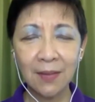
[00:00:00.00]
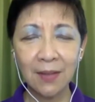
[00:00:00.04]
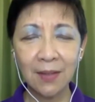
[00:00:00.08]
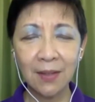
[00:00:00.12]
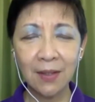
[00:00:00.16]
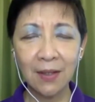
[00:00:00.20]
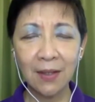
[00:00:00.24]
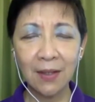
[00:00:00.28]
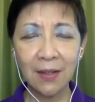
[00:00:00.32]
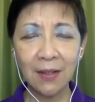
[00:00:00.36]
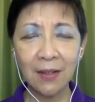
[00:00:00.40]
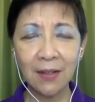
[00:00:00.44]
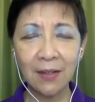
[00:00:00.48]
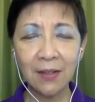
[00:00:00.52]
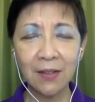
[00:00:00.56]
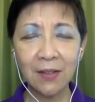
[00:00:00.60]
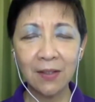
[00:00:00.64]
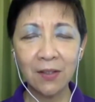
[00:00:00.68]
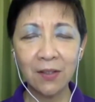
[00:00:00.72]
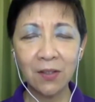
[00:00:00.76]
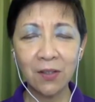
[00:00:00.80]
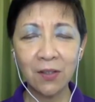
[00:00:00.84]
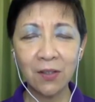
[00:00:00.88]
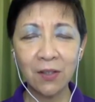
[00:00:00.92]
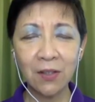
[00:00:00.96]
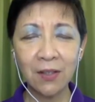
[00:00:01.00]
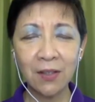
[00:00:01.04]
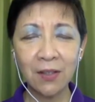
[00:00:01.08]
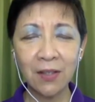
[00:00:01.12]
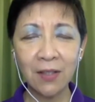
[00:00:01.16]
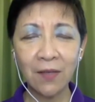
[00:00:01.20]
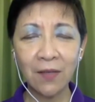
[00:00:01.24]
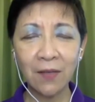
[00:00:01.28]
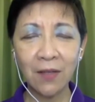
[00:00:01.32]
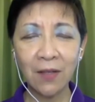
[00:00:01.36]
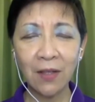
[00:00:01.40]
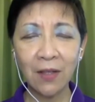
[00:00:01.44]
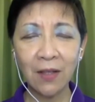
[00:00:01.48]
And this is just
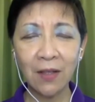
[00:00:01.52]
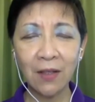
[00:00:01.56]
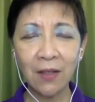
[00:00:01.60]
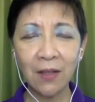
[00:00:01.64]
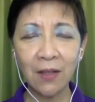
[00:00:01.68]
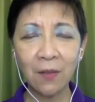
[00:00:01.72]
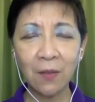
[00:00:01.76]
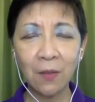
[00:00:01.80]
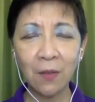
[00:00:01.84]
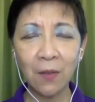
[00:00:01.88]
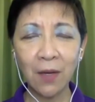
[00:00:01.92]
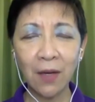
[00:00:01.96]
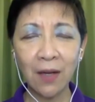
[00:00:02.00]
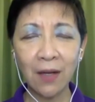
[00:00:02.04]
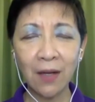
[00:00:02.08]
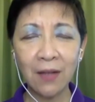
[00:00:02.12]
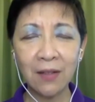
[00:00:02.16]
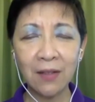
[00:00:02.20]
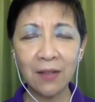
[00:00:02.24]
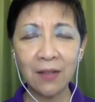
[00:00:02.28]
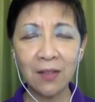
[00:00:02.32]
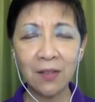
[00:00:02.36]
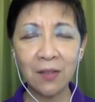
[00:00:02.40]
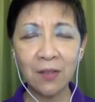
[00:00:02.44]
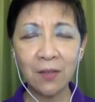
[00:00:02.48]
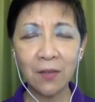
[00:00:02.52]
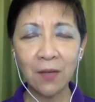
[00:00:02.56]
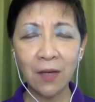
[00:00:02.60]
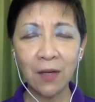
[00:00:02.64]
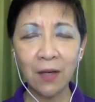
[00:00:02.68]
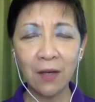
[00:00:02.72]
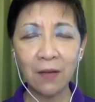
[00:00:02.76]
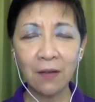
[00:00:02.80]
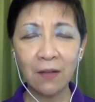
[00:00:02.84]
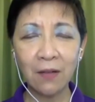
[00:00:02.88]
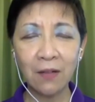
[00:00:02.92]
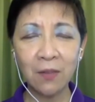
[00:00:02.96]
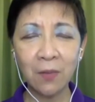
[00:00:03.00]
having the awareness of
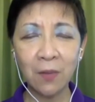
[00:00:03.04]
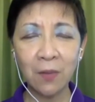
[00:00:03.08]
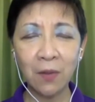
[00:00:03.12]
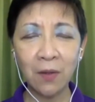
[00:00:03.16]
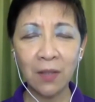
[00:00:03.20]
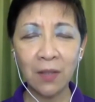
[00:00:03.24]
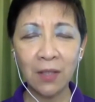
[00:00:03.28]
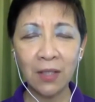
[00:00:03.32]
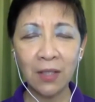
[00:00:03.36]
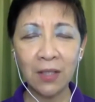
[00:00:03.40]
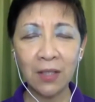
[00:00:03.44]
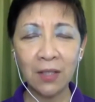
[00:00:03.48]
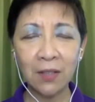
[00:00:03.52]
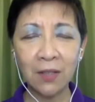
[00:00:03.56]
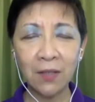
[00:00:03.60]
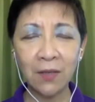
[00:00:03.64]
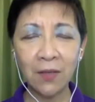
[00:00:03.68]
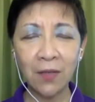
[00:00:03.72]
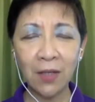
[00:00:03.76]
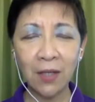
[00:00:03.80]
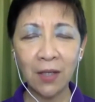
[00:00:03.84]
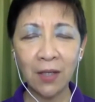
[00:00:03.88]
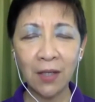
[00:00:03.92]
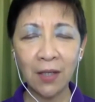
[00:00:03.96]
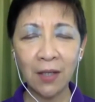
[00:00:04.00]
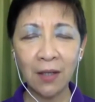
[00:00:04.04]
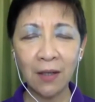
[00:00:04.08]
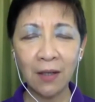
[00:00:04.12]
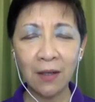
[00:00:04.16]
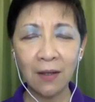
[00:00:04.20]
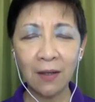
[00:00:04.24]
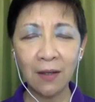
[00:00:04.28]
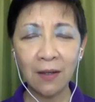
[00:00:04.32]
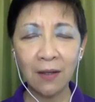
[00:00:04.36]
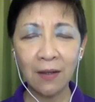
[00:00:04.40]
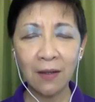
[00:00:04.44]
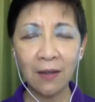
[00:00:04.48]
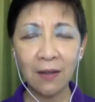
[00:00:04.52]
how this body is feeling
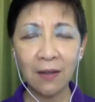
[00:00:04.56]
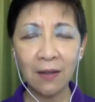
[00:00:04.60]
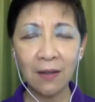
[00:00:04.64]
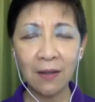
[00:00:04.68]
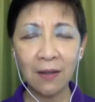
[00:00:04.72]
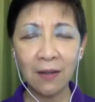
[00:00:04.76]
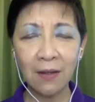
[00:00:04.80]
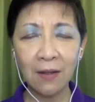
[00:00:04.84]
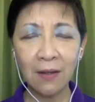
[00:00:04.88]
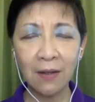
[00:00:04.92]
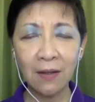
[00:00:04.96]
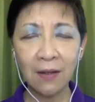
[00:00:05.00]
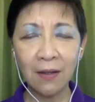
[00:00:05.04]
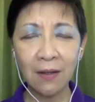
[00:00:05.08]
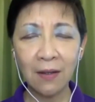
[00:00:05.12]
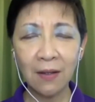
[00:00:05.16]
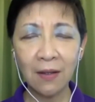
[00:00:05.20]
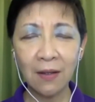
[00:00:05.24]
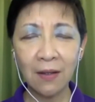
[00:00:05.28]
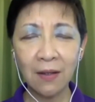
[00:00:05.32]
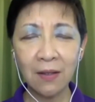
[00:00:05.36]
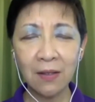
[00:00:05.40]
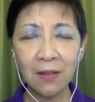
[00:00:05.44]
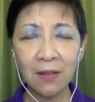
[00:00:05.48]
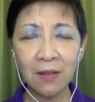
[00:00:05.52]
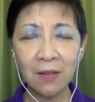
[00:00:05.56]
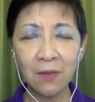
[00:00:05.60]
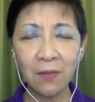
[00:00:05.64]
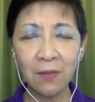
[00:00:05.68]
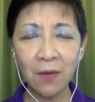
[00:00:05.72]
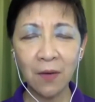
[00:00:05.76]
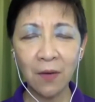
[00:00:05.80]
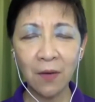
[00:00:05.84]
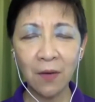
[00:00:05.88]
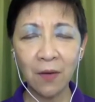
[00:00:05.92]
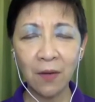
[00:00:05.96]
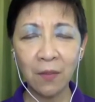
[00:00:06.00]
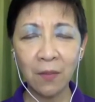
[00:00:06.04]
in this
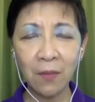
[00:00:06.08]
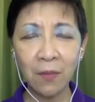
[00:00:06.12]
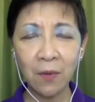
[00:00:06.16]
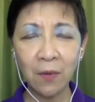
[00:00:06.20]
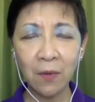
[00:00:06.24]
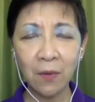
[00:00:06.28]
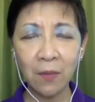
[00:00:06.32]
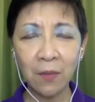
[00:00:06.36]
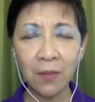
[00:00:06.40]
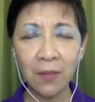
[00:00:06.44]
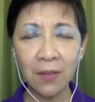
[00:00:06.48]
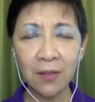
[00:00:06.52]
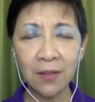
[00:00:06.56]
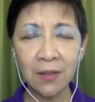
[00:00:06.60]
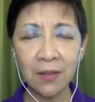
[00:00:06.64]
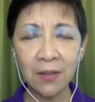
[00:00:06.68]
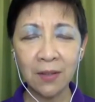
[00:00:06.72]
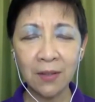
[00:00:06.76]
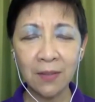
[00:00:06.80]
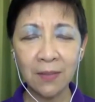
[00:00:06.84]
very moment.